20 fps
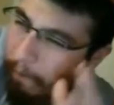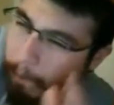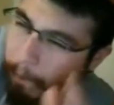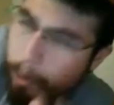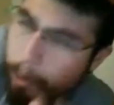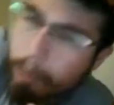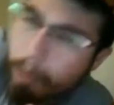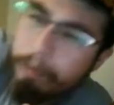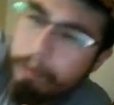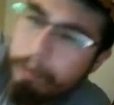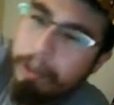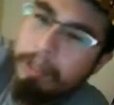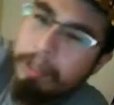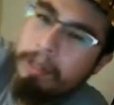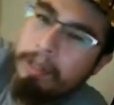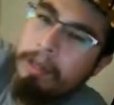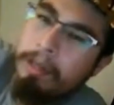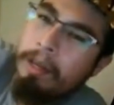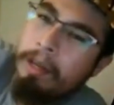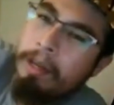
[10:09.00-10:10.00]

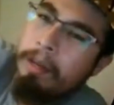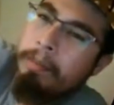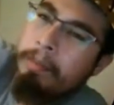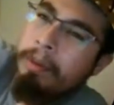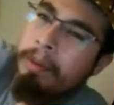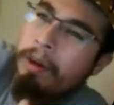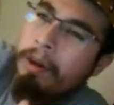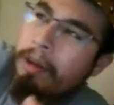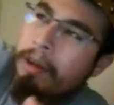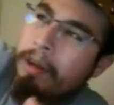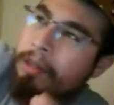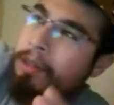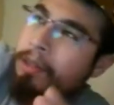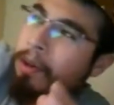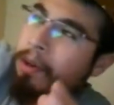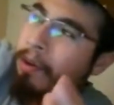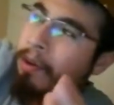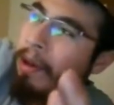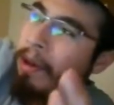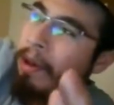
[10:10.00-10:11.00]
movies, but
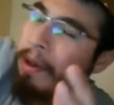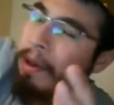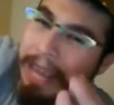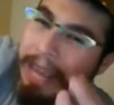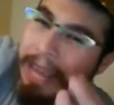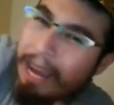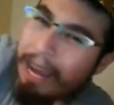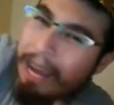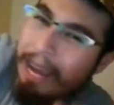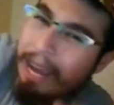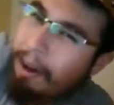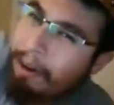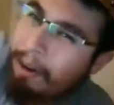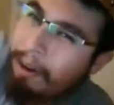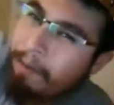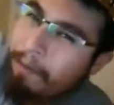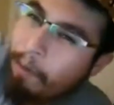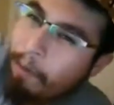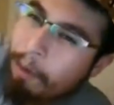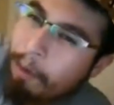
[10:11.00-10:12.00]
also
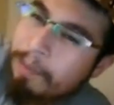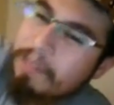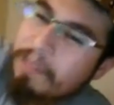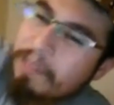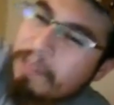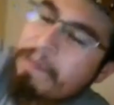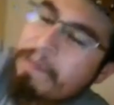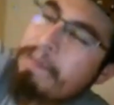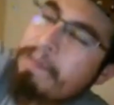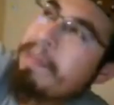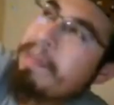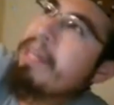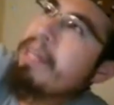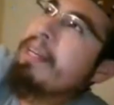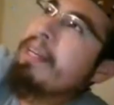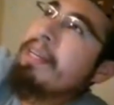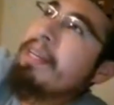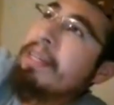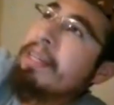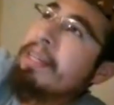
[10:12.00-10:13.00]
all forms of
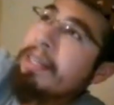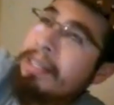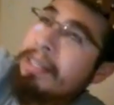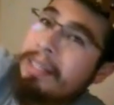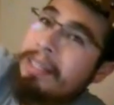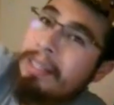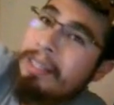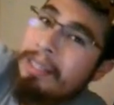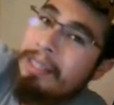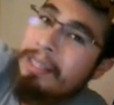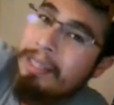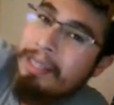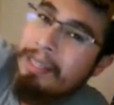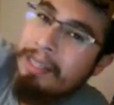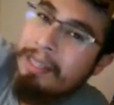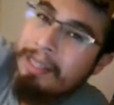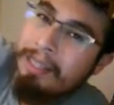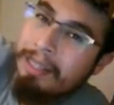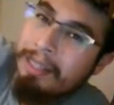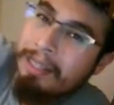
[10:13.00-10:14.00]
media.
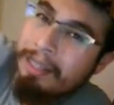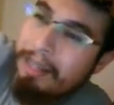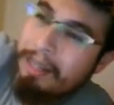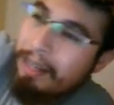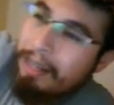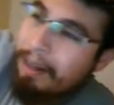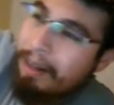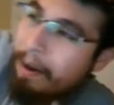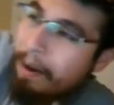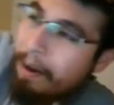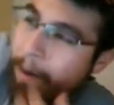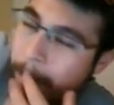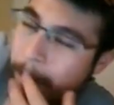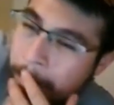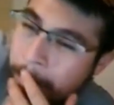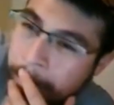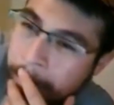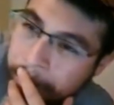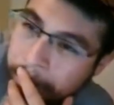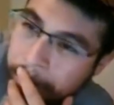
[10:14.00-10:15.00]
You know?